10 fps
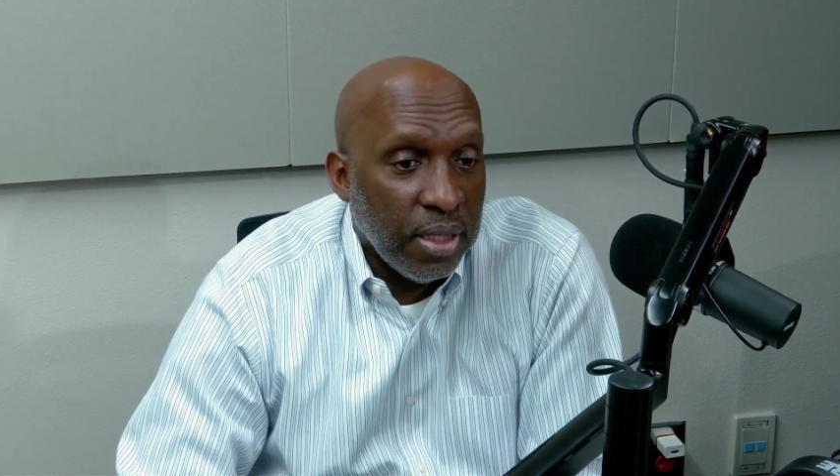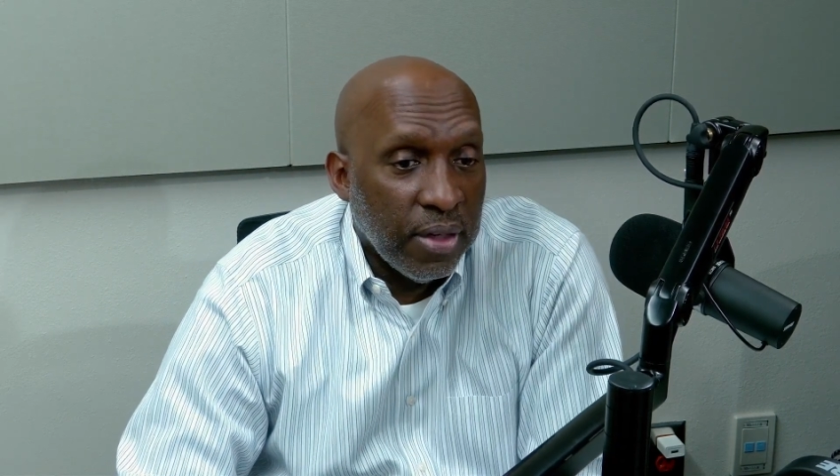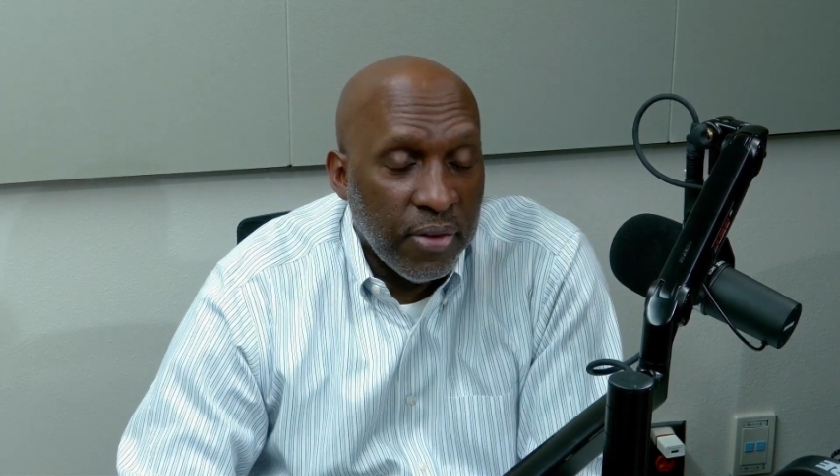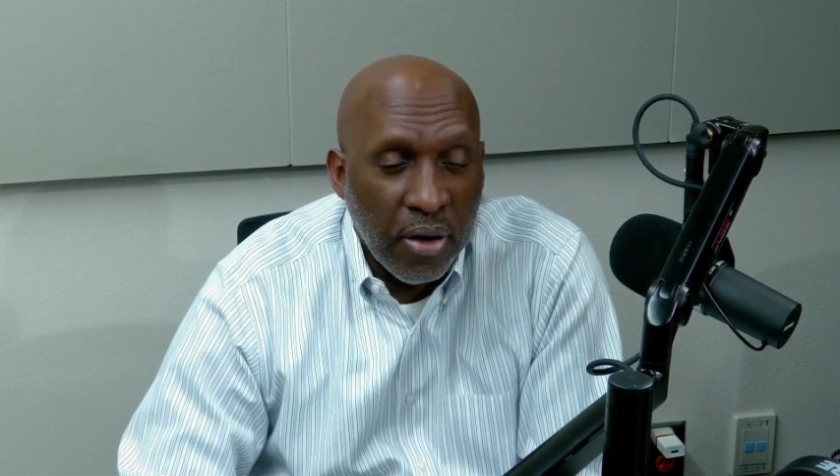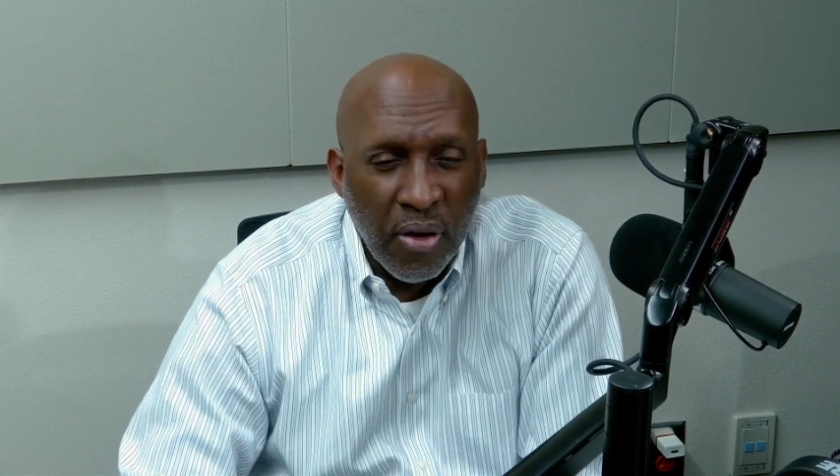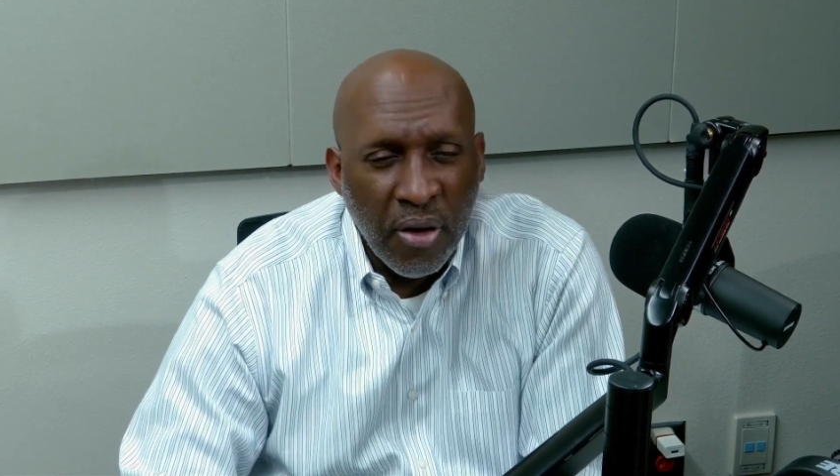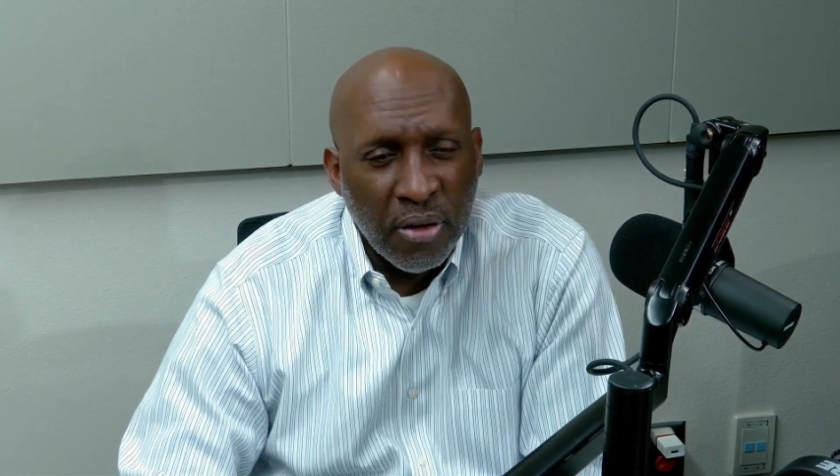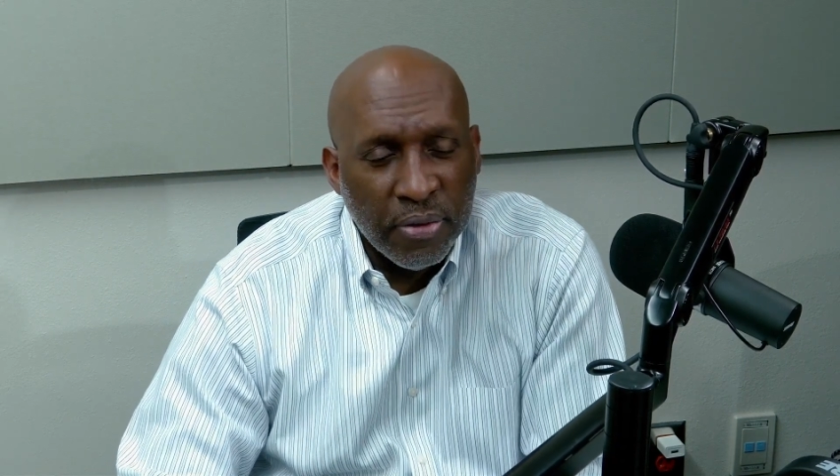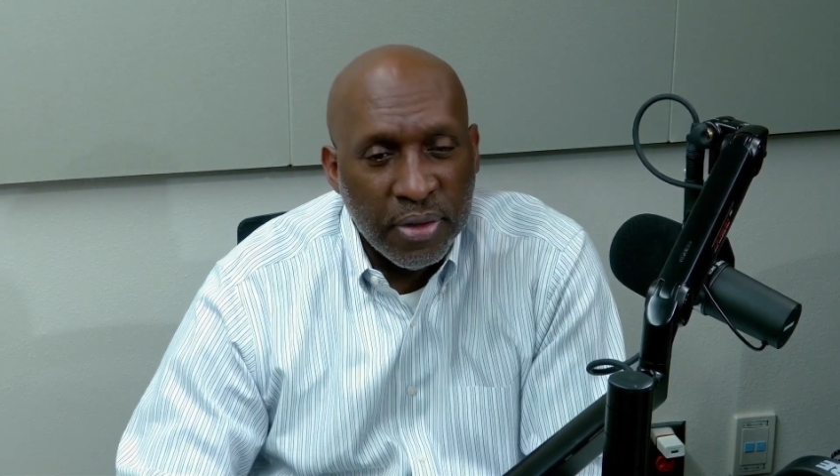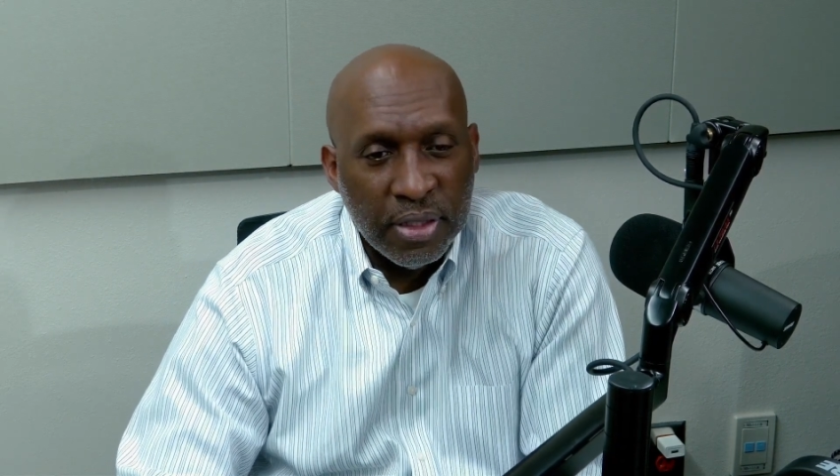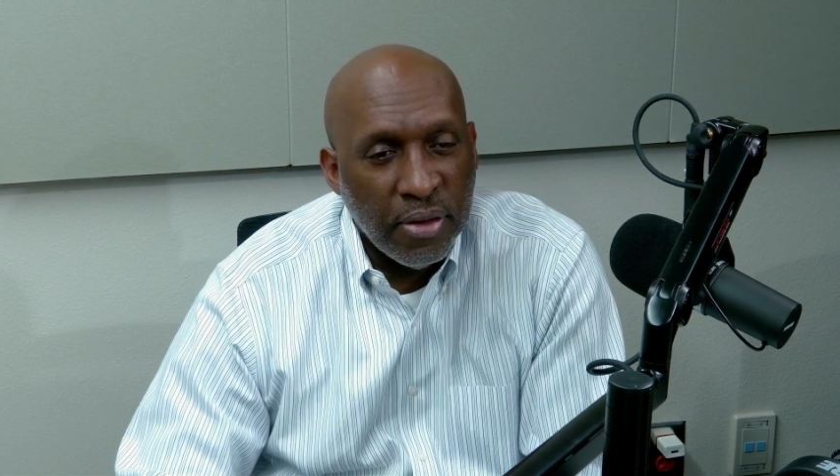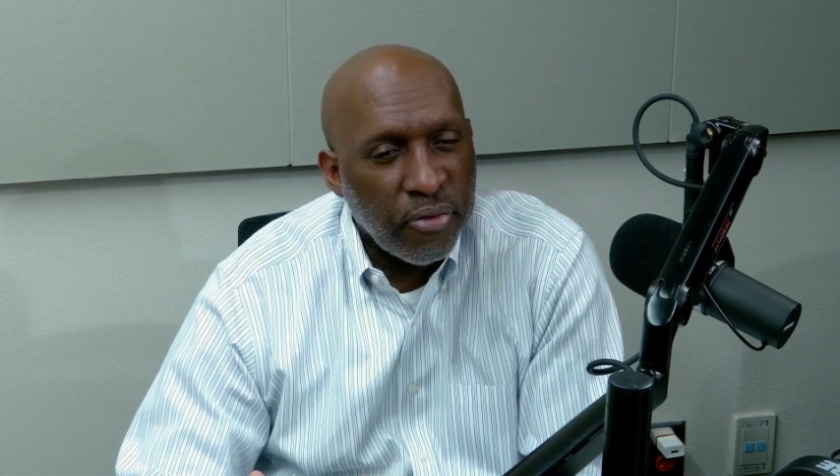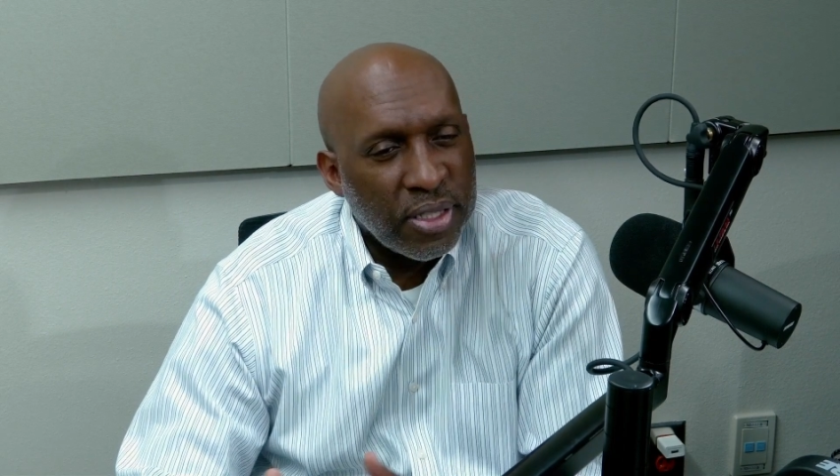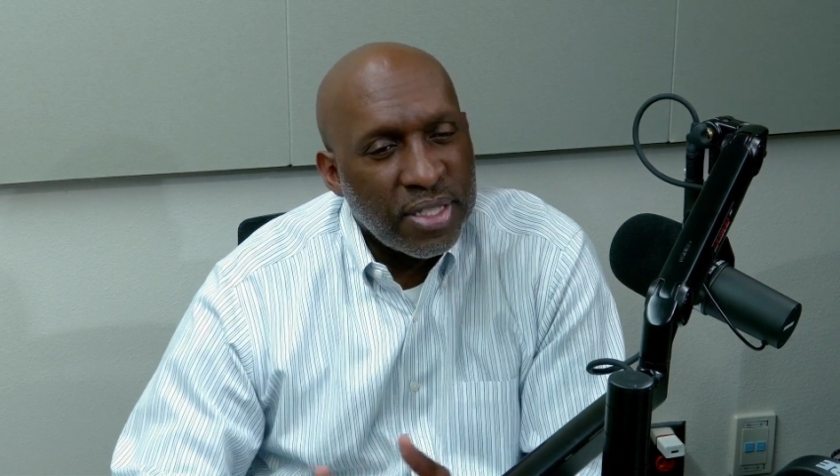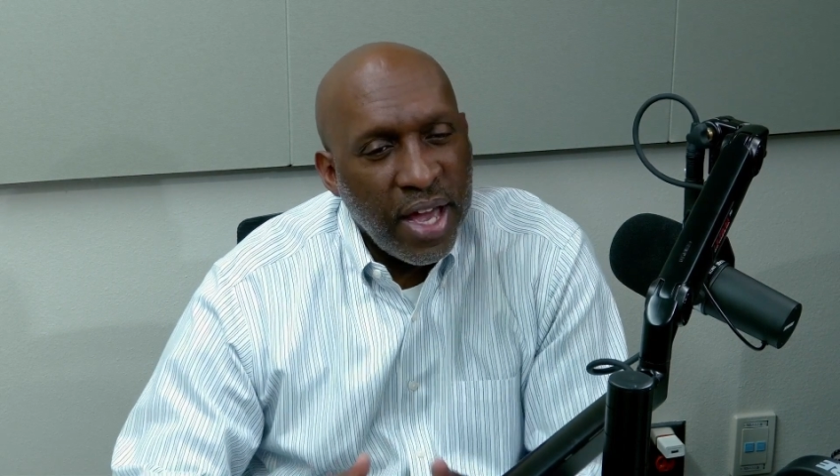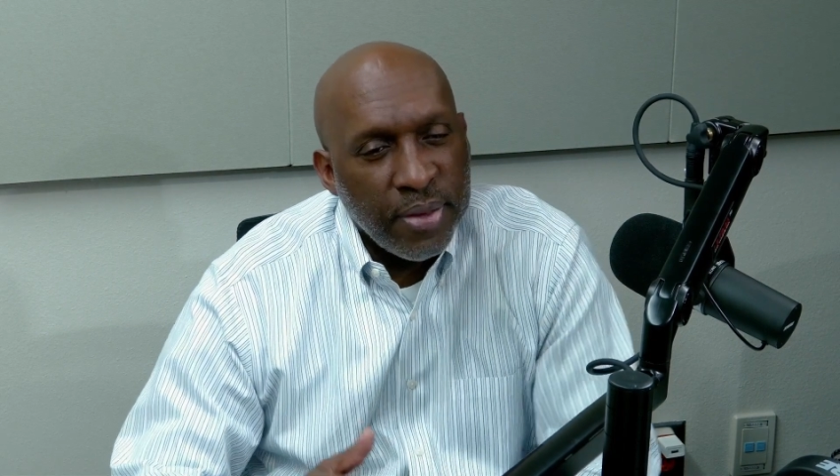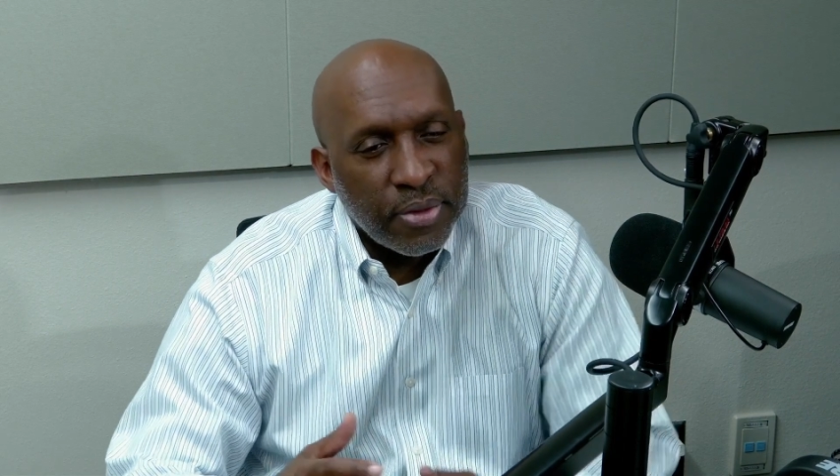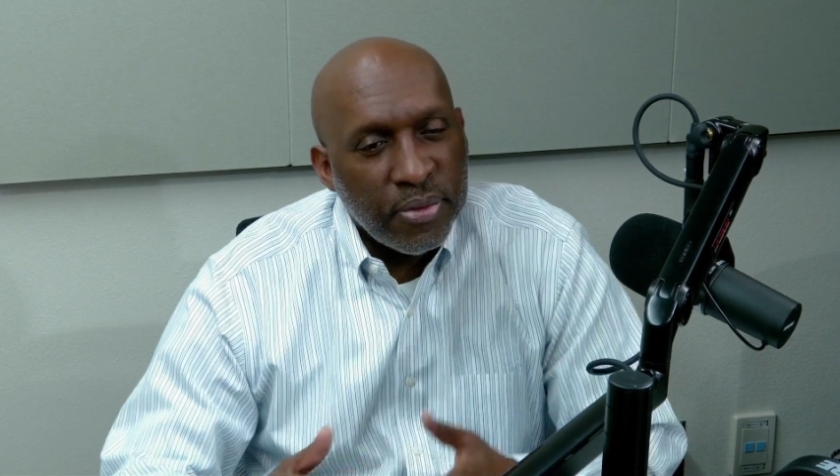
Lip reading: given all of the different types